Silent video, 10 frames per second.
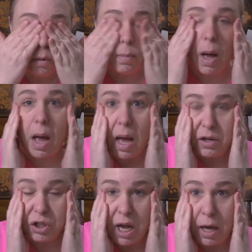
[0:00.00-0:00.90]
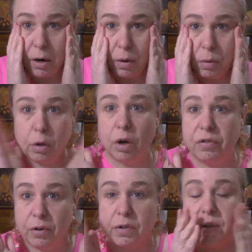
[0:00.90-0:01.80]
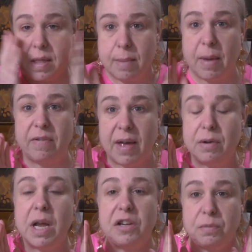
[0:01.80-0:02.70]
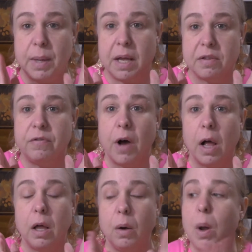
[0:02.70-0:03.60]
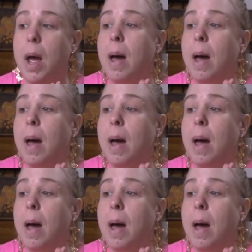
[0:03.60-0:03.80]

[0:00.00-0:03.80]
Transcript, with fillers: my eyeshadow look first and then my foundation because I follow.